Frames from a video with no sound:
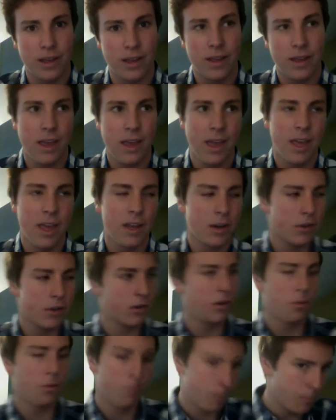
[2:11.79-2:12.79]
and
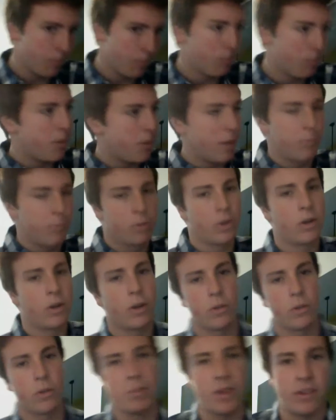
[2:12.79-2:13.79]
other people in other
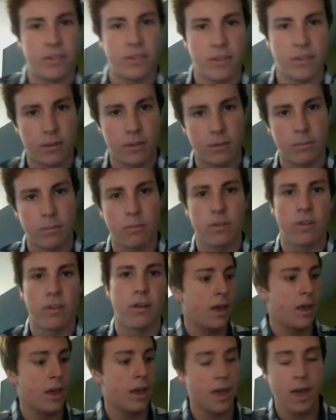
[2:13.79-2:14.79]
places and stuff.
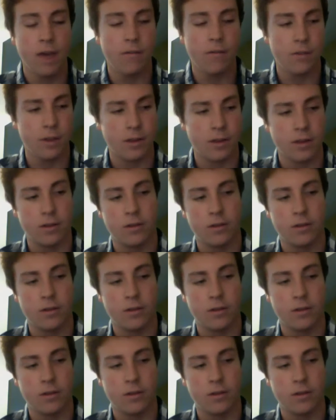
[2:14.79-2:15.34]
I have a...